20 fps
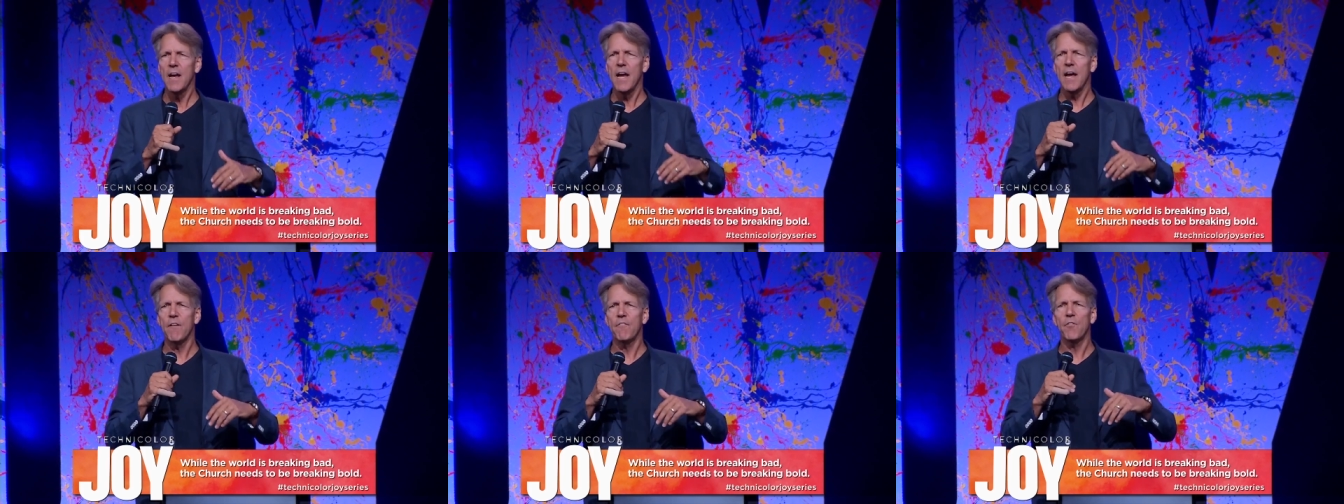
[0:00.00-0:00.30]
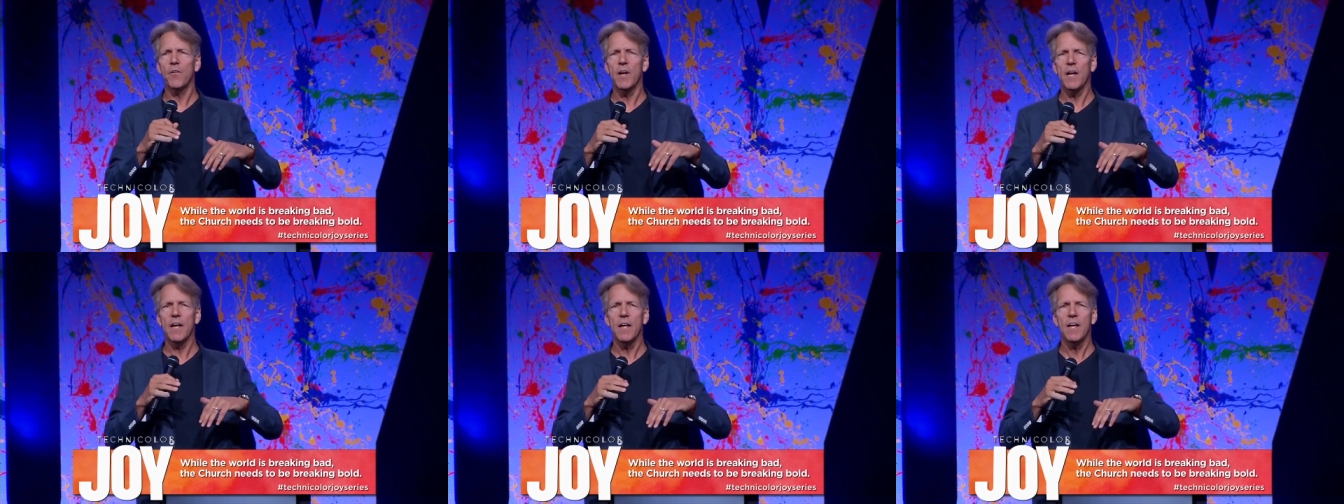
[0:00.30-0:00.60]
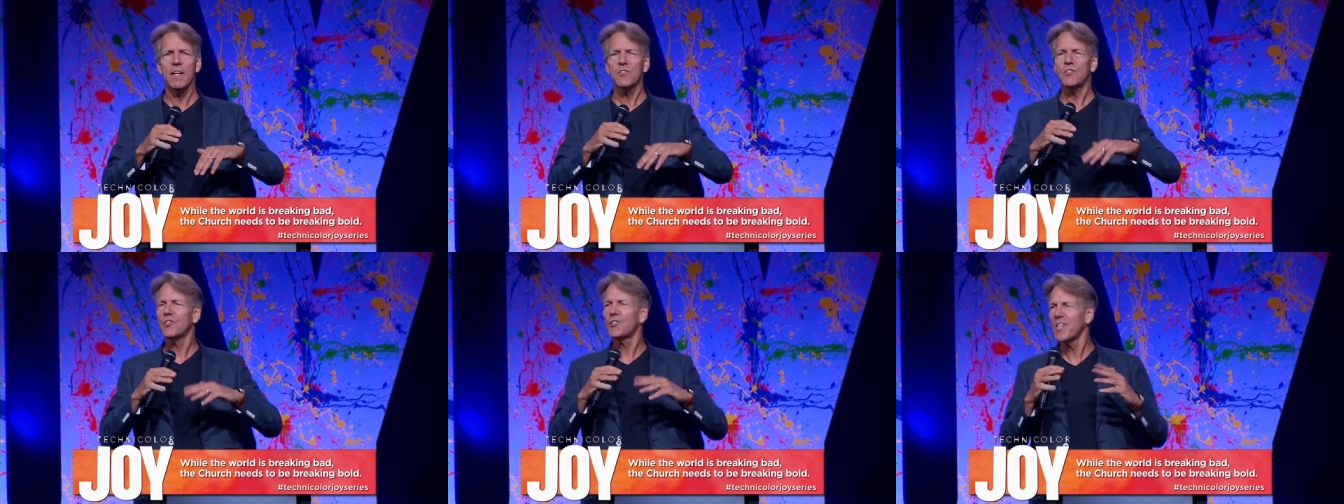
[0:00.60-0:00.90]
every
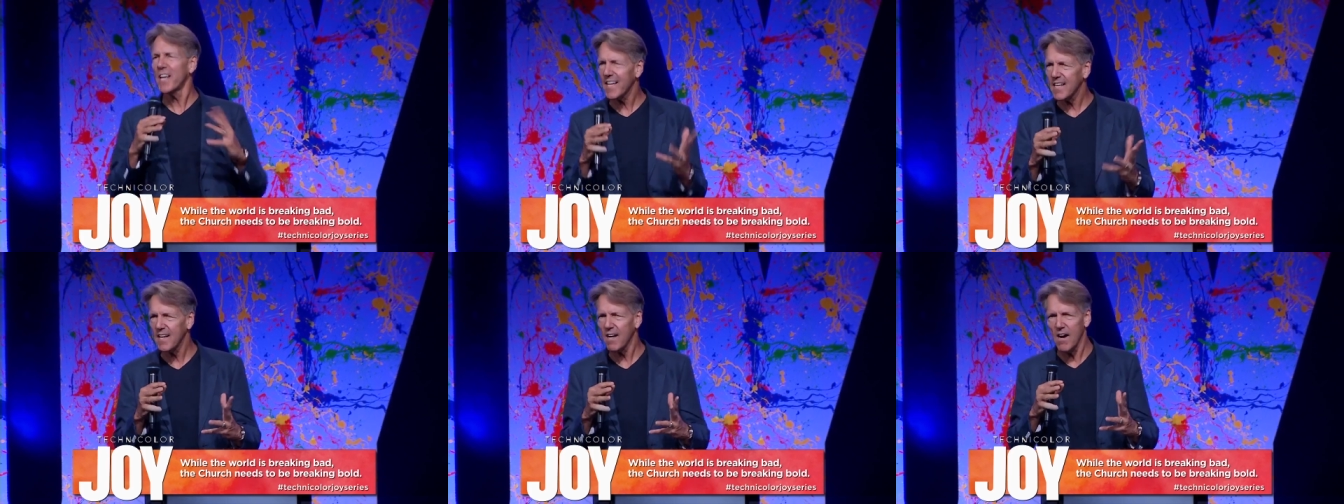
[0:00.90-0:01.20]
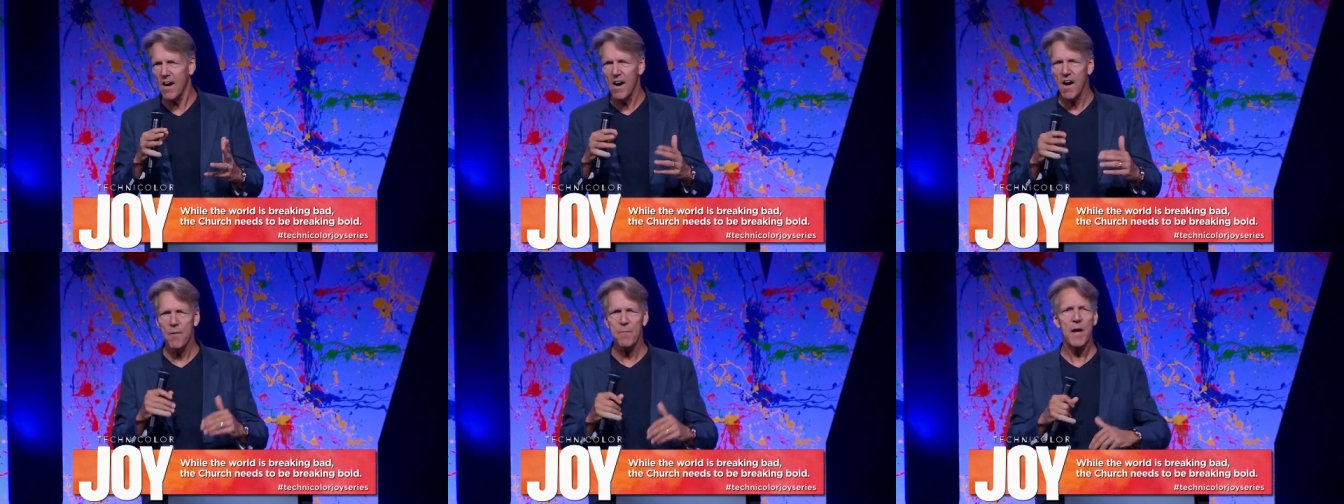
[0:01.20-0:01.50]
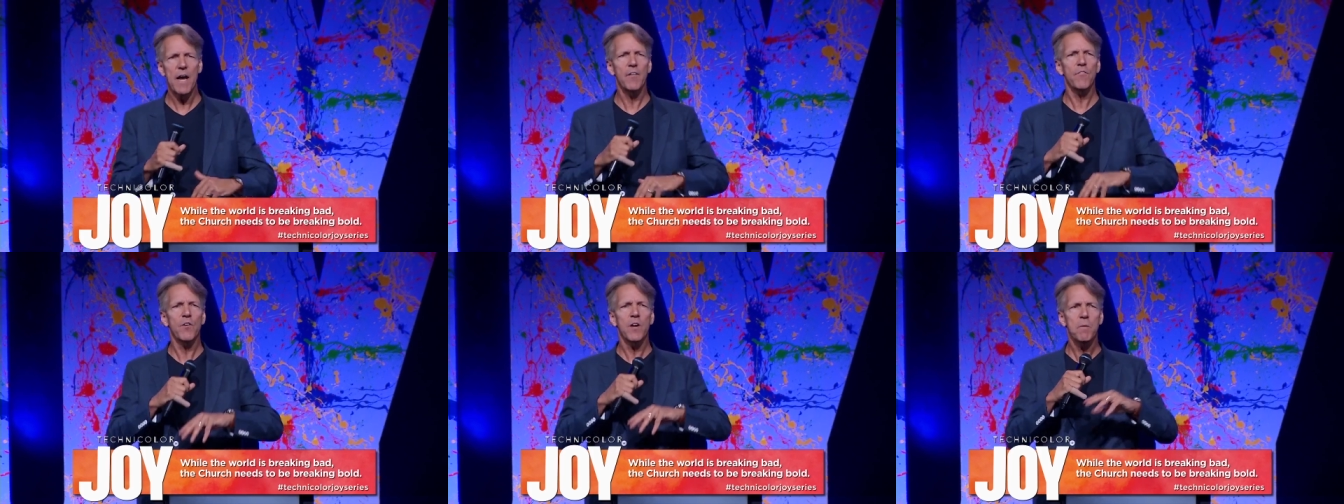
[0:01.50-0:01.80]
sitcom,
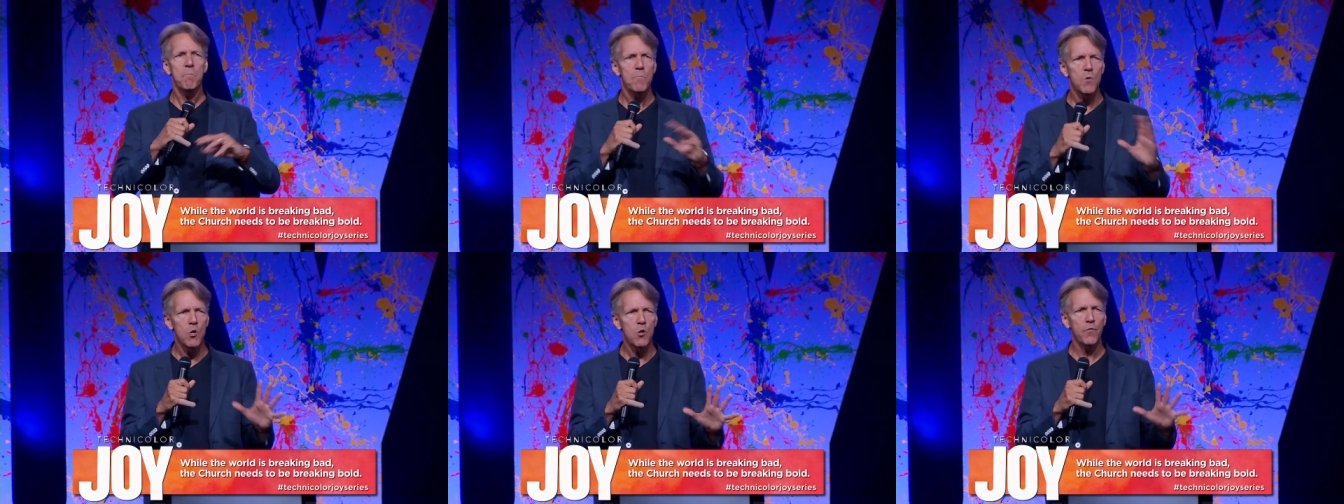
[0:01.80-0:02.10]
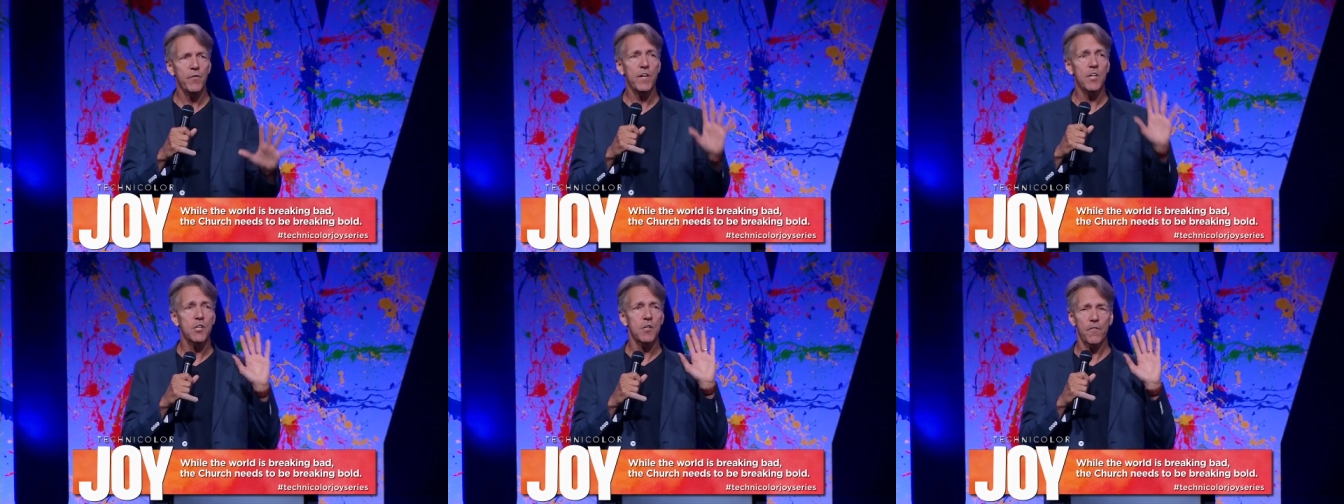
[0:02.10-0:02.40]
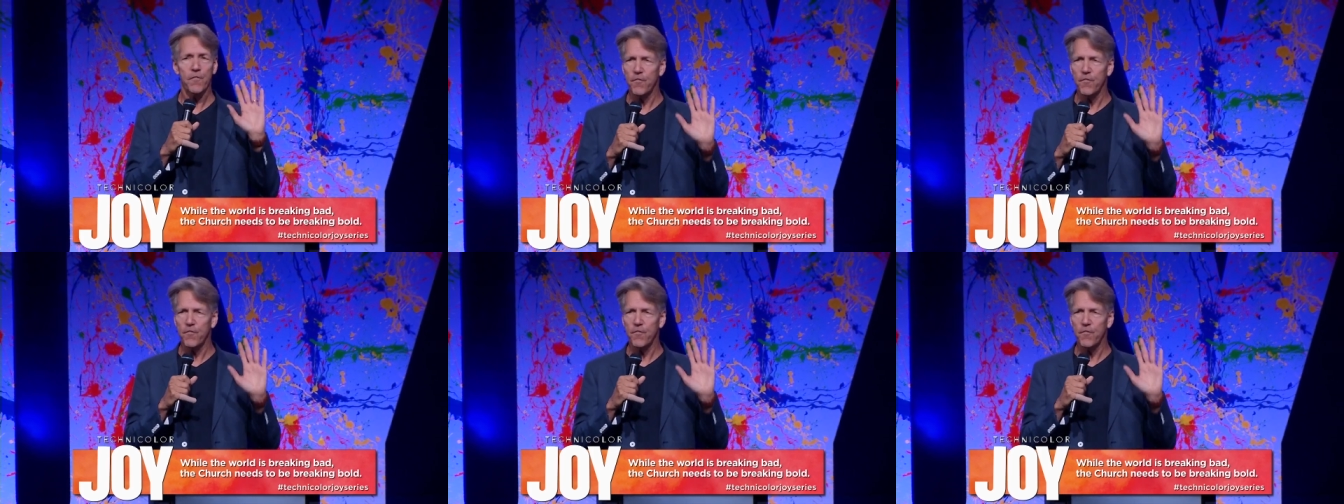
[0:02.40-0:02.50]
every movie to